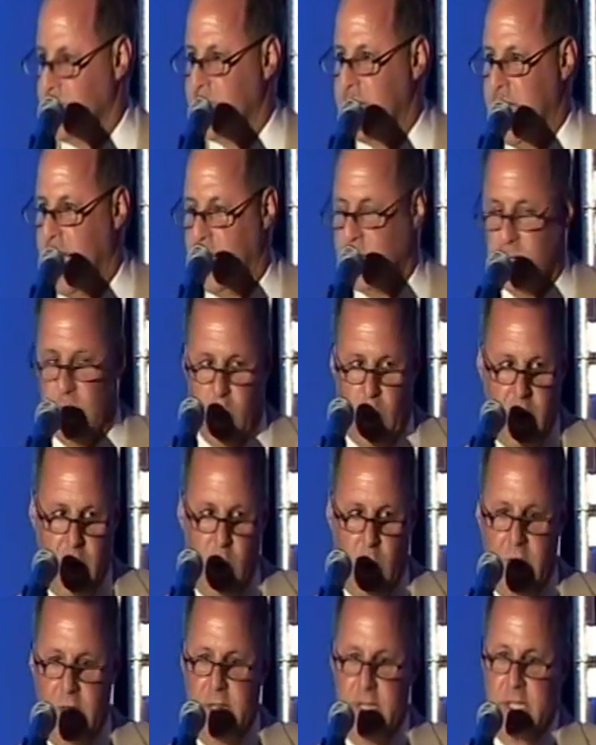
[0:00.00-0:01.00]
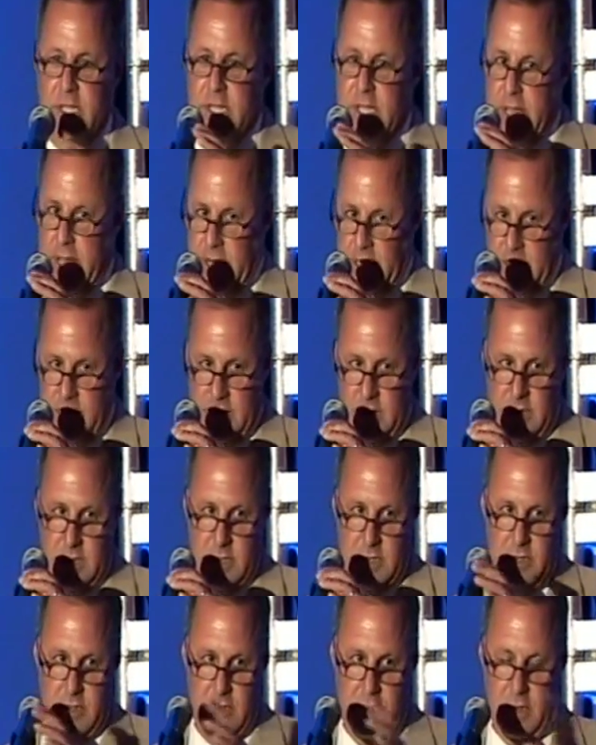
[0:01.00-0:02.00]
down 21-6
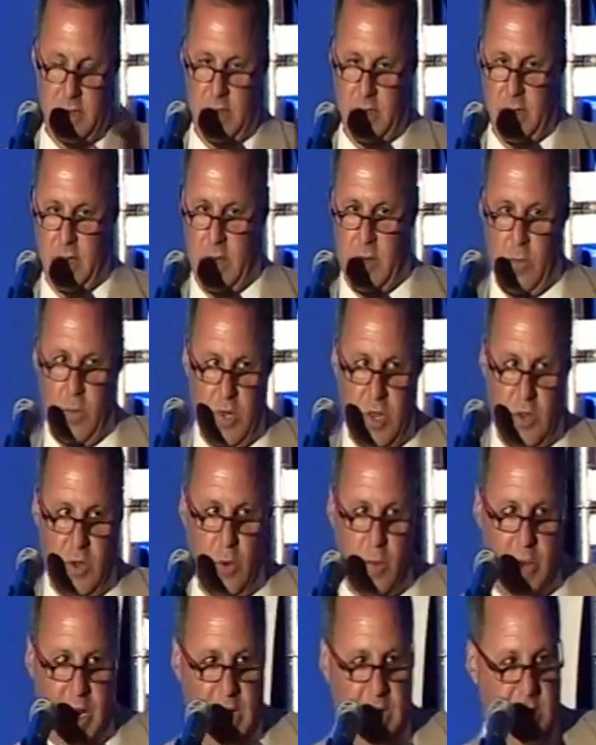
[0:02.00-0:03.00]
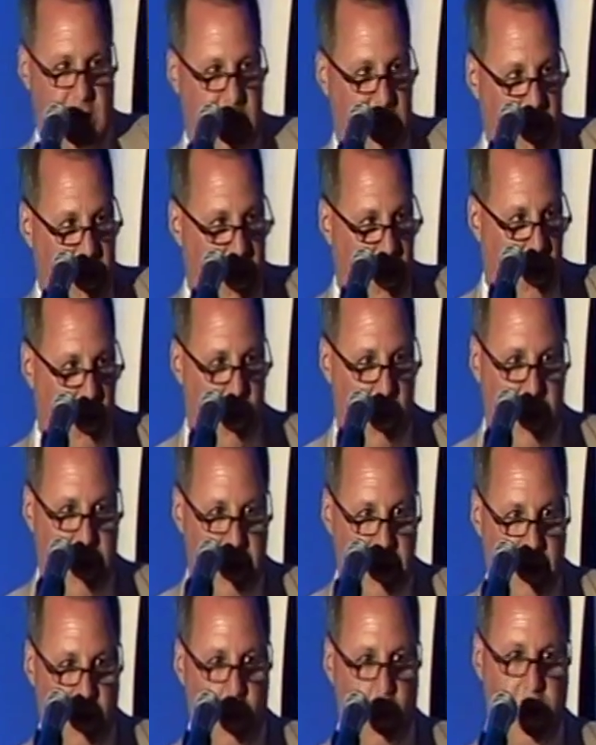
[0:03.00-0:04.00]
with 2 minutes to go, running
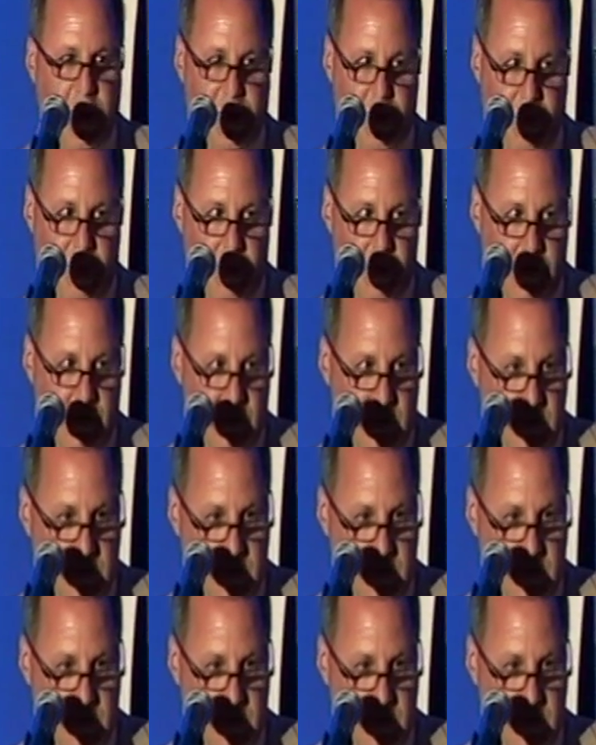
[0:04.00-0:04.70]
the wishbone